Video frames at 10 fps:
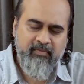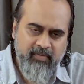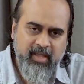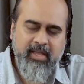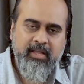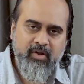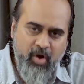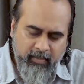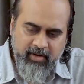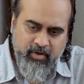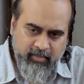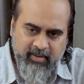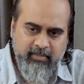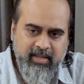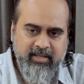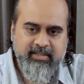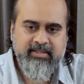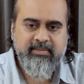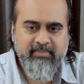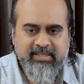We, common human
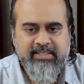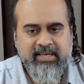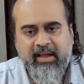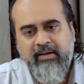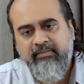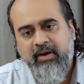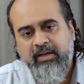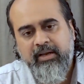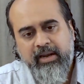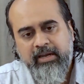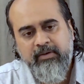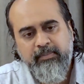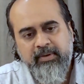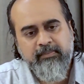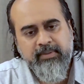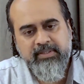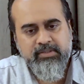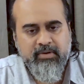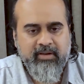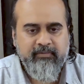beings, must have a great purpose
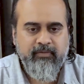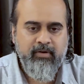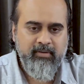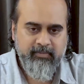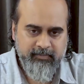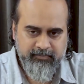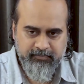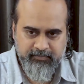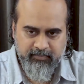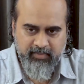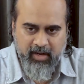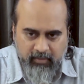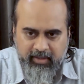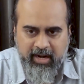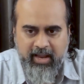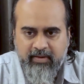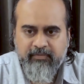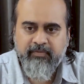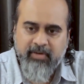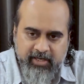to live for. Our
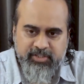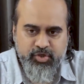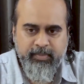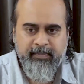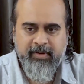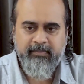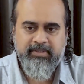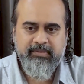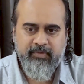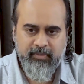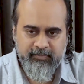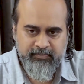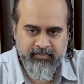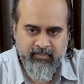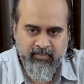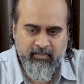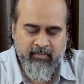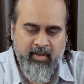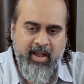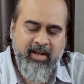life needs to be purposeful.
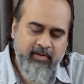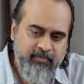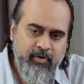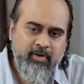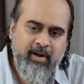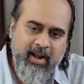And if your